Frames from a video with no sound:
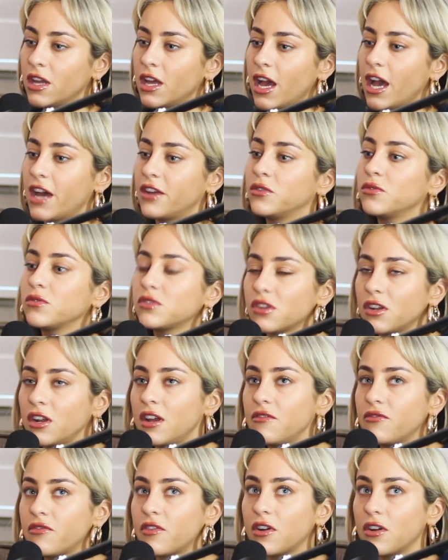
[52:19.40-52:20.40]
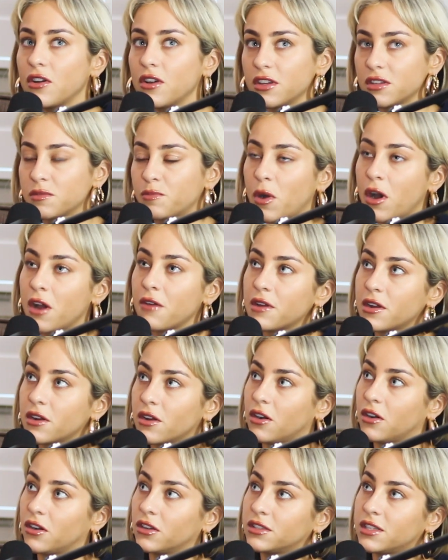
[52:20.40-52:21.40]
And also, like, for aspiring
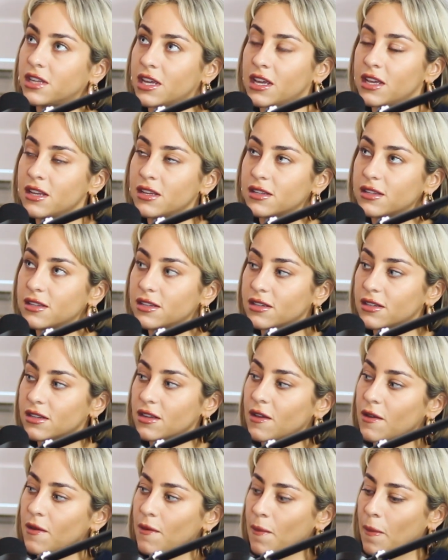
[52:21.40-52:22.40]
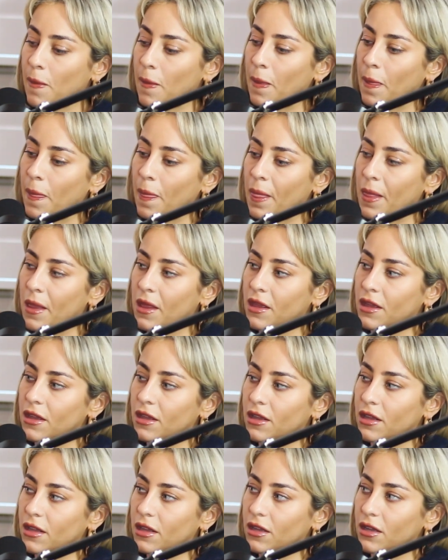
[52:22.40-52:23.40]
artists,
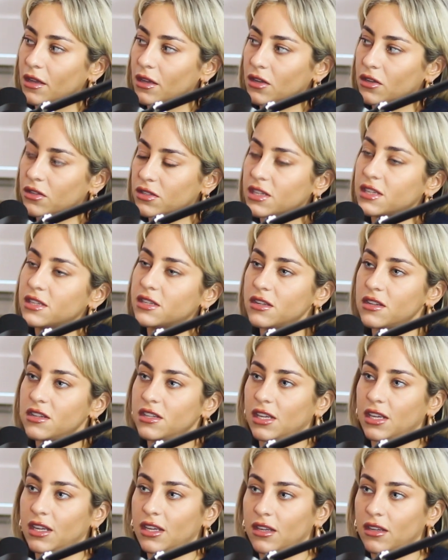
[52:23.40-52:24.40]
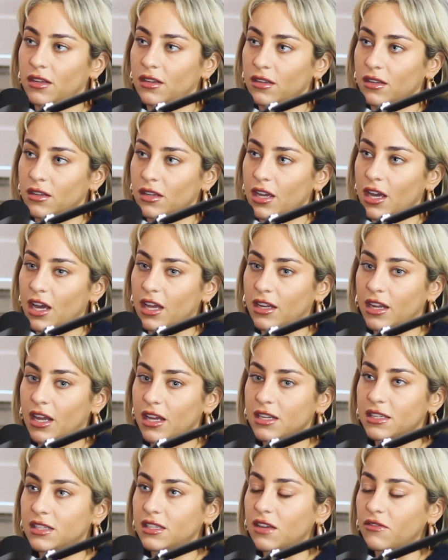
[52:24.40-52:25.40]
consistency. And that
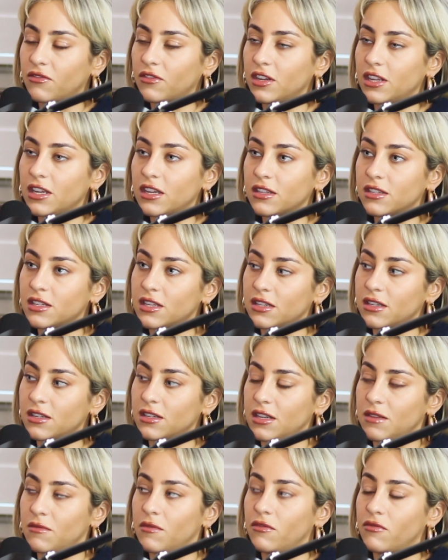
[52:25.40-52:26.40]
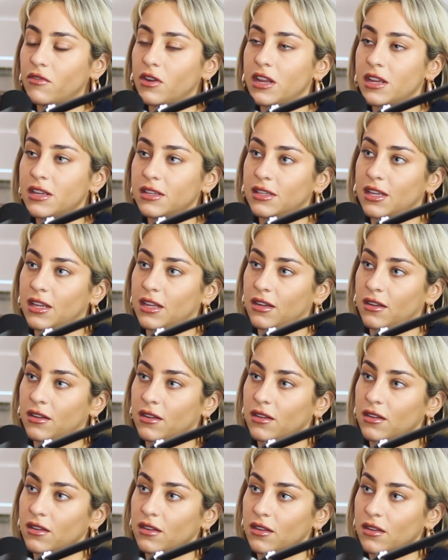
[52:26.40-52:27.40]
is definitely consistency with releasing.
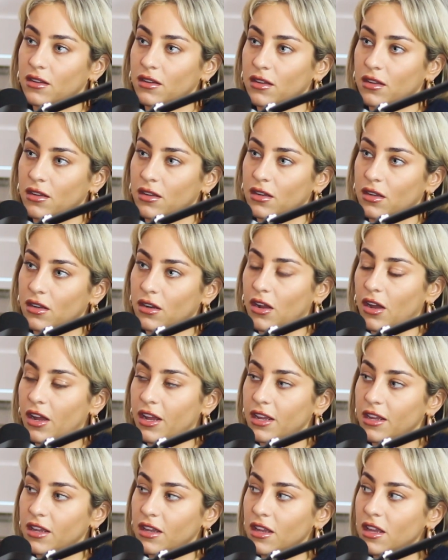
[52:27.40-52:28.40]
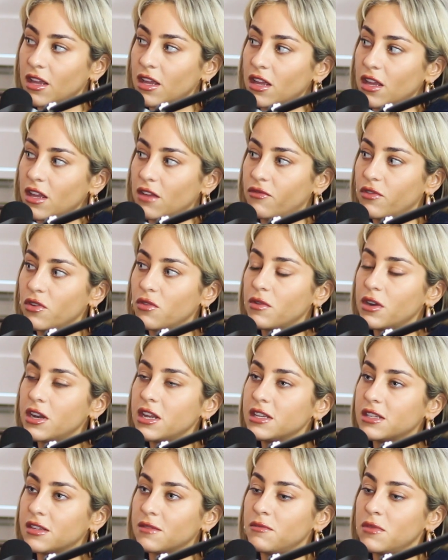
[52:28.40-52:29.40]
Like, if you're
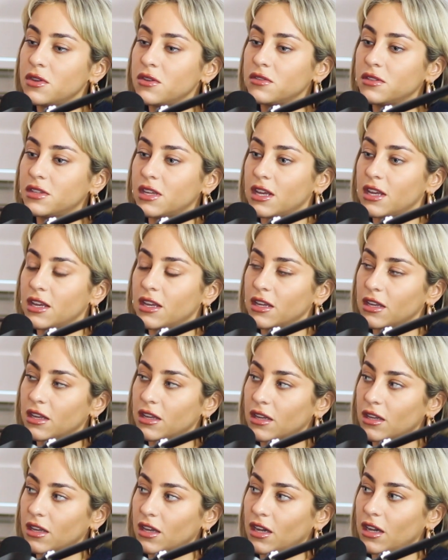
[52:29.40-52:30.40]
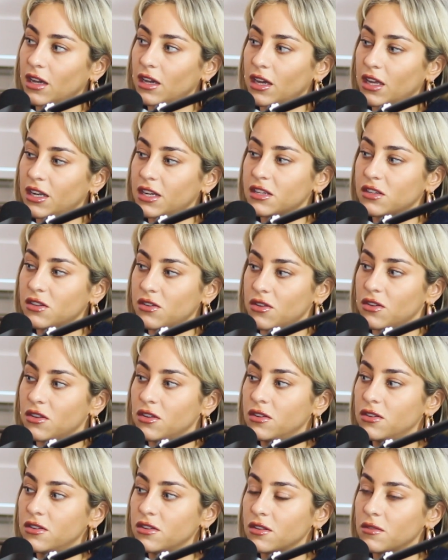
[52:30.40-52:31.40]
releasing music and it's
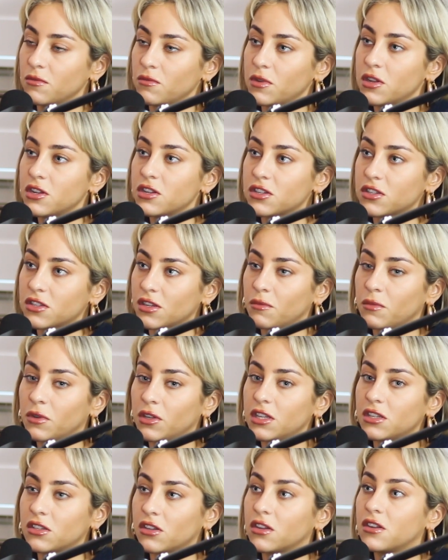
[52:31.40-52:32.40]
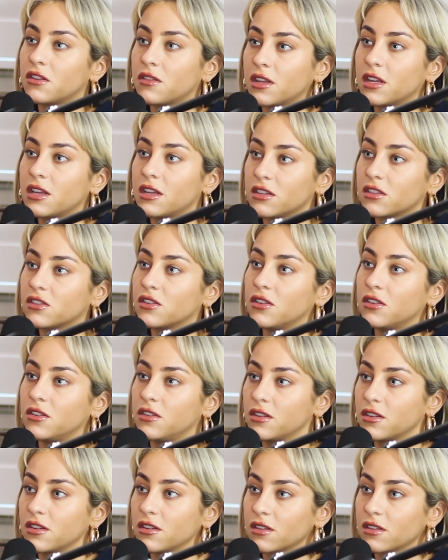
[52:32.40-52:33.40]
good, which someone is going to think it's good,